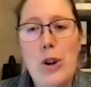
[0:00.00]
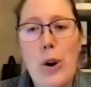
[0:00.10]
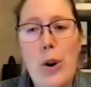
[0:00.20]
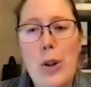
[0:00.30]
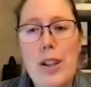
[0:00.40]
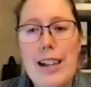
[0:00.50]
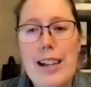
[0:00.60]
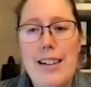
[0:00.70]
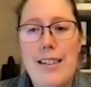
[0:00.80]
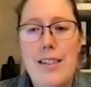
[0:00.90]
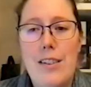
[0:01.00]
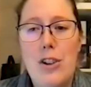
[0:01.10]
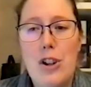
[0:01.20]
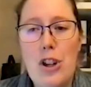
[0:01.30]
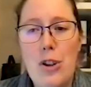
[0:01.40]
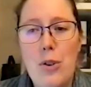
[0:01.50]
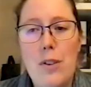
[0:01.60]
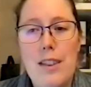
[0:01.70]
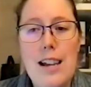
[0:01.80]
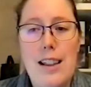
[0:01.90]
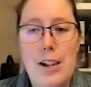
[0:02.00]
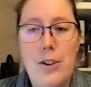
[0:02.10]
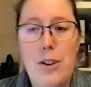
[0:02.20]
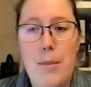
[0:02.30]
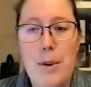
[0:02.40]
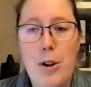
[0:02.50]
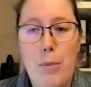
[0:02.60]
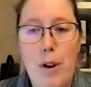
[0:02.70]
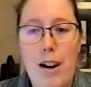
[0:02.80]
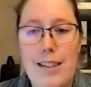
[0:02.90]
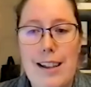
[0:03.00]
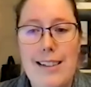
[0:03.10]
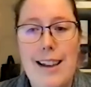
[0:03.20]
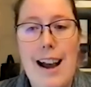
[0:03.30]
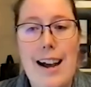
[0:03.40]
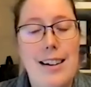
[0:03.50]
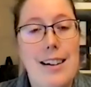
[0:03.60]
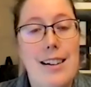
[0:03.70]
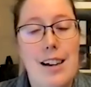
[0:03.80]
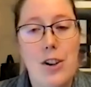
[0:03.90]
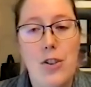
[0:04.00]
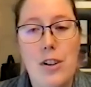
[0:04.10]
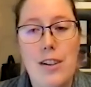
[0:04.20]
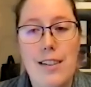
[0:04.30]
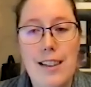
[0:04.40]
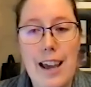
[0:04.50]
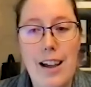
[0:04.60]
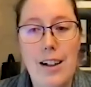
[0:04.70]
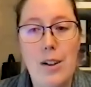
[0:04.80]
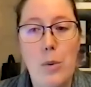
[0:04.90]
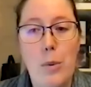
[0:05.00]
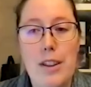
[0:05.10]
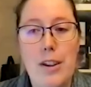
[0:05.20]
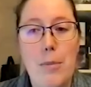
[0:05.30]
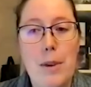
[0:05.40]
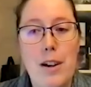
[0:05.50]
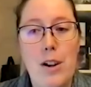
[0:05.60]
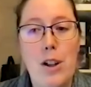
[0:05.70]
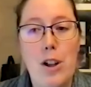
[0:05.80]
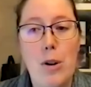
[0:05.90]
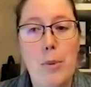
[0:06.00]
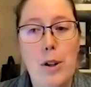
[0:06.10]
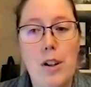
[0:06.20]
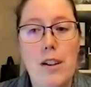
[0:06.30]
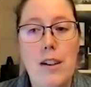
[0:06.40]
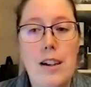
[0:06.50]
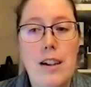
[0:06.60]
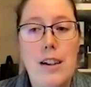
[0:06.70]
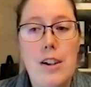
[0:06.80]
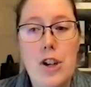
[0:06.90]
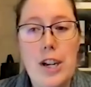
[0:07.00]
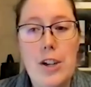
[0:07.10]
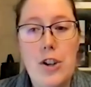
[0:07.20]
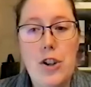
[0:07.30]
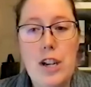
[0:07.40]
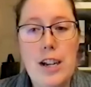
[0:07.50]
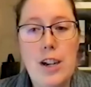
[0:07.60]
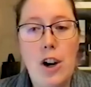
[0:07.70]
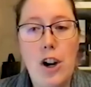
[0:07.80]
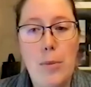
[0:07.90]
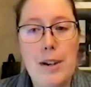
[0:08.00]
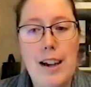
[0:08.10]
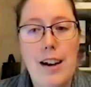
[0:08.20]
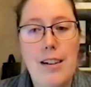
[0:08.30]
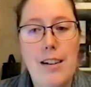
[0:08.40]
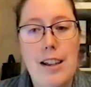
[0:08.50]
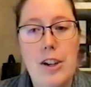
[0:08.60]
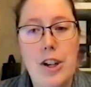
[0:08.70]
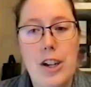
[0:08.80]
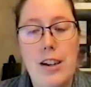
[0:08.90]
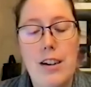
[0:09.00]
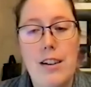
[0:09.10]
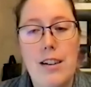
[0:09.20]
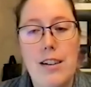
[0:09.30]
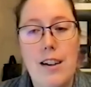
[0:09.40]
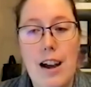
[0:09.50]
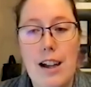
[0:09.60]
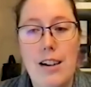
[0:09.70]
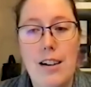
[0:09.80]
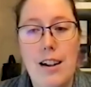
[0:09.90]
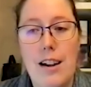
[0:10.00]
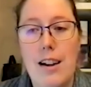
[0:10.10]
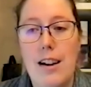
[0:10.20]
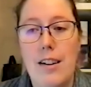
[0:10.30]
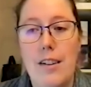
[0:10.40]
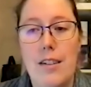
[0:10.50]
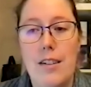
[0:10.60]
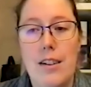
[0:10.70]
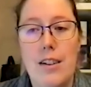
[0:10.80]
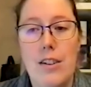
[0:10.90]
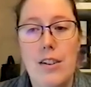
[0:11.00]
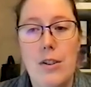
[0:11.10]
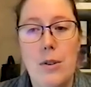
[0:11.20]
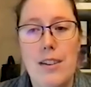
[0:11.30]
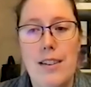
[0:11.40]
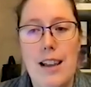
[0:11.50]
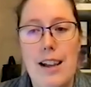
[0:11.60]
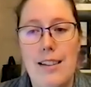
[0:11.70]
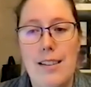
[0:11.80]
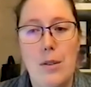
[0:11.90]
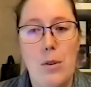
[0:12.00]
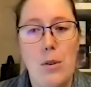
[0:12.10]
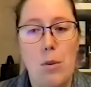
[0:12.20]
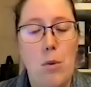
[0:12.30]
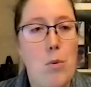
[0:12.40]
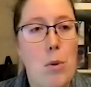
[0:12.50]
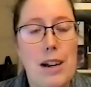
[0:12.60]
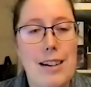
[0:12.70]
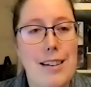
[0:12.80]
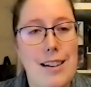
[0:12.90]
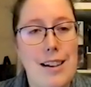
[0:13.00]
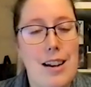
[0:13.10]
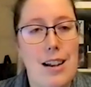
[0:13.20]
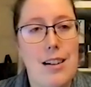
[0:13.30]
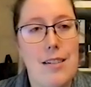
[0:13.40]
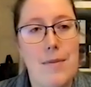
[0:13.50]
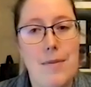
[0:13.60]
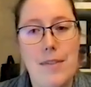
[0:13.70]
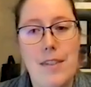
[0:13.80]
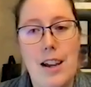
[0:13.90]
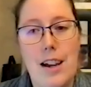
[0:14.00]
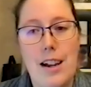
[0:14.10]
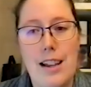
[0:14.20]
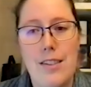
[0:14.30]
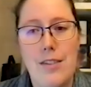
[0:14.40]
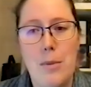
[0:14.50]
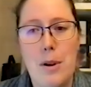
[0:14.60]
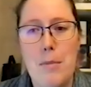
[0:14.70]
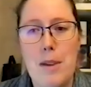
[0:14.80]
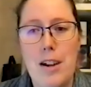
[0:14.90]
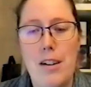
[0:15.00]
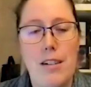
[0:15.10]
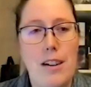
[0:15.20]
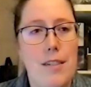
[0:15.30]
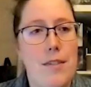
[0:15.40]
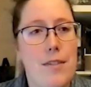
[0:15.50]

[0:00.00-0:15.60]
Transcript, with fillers: goal is to use the electrochemical process at an industrial scale will there be a global ghg carbon calculation done uh, to assess what is needed. Uh, and that's from Amir. If